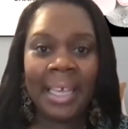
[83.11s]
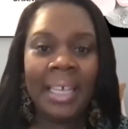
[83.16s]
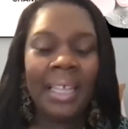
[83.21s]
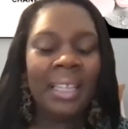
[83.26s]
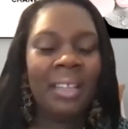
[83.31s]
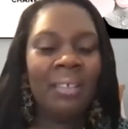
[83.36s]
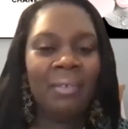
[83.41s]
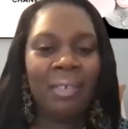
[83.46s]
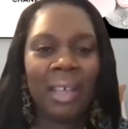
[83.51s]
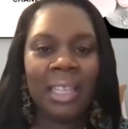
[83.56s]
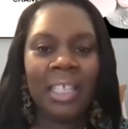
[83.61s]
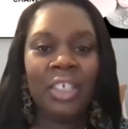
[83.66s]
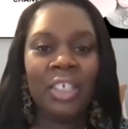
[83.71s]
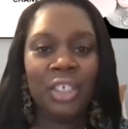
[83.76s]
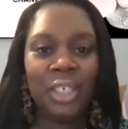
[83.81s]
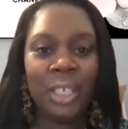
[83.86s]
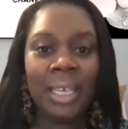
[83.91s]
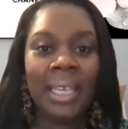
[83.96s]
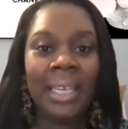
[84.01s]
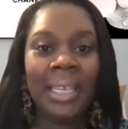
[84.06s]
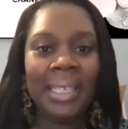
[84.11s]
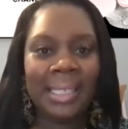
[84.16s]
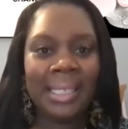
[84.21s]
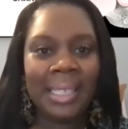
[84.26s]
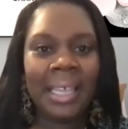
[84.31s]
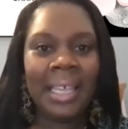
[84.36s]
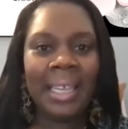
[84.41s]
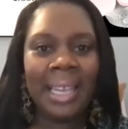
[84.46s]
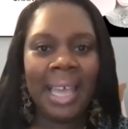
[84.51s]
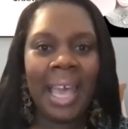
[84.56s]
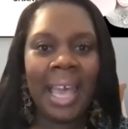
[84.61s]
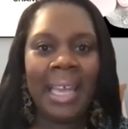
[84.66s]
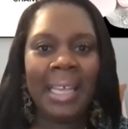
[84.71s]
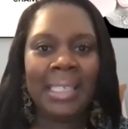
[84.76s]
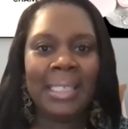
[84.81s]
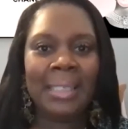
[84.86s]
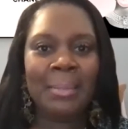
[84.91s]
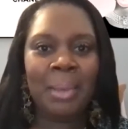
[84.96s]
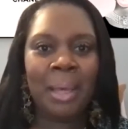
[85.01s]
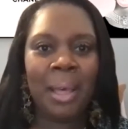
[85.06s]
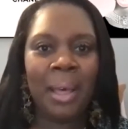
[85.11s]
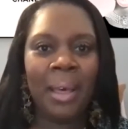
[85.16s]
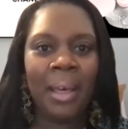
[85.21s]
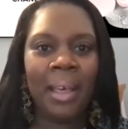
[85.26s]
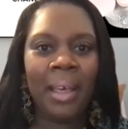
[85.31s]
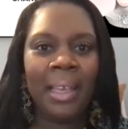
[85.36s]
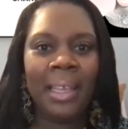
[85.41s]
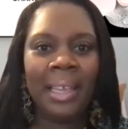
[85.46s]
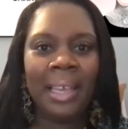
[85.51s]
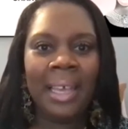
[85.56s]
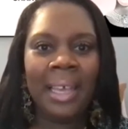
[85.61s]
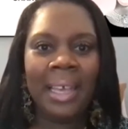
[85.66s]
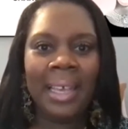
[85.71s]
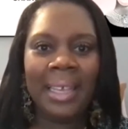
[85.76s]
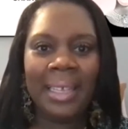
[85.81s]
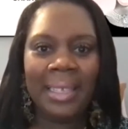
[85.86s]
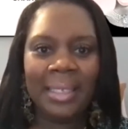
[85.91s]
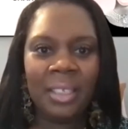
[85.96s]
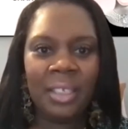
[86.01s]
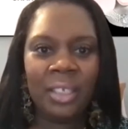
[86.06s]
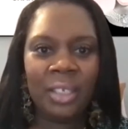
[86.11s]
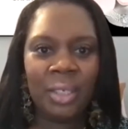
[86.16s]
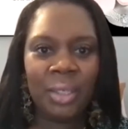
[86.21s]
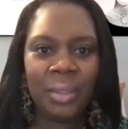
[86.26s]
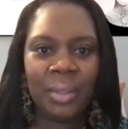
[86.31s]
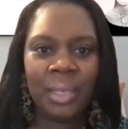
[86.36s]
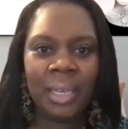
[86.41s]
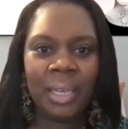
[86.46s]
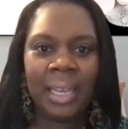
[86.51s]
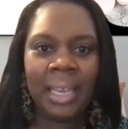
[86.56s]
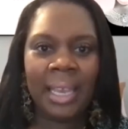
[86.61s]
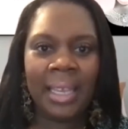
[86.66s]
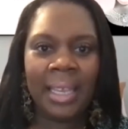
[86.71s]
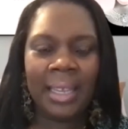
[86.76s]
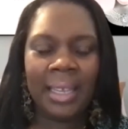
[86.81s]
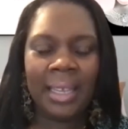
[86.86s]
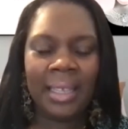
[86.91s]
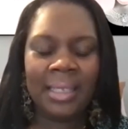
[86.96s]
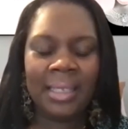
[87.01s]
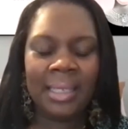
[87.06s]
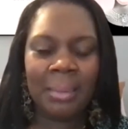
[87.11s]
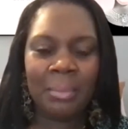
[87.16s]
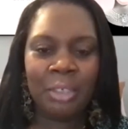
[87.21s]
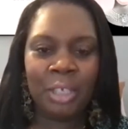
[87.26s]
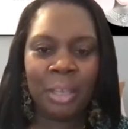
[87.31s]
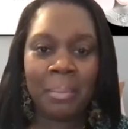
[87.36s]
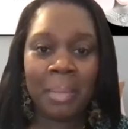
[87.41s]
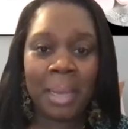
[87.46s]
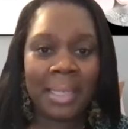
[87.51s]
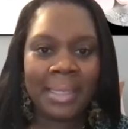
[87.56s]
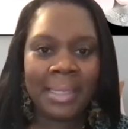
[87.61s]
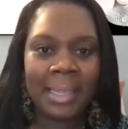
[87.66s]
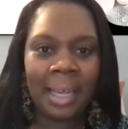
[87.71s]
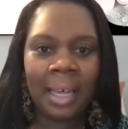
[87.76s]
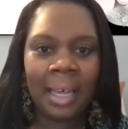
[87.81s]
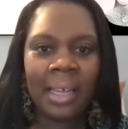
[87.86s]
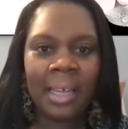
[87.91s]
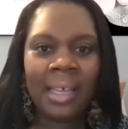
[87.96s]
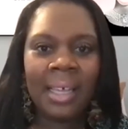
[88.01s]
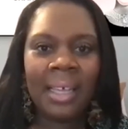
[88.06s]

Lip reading: the fact that she is an expert in her industry and a subject matter,